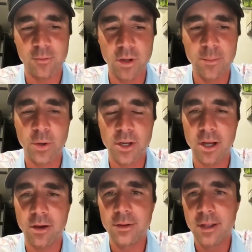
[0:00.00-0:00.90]
1.0 in
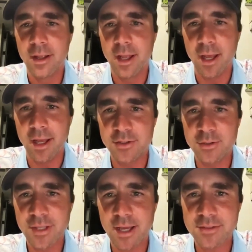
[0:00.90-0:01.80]

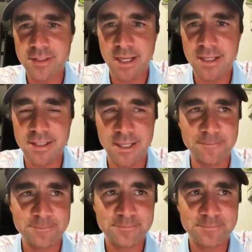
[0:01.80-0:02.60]
2018,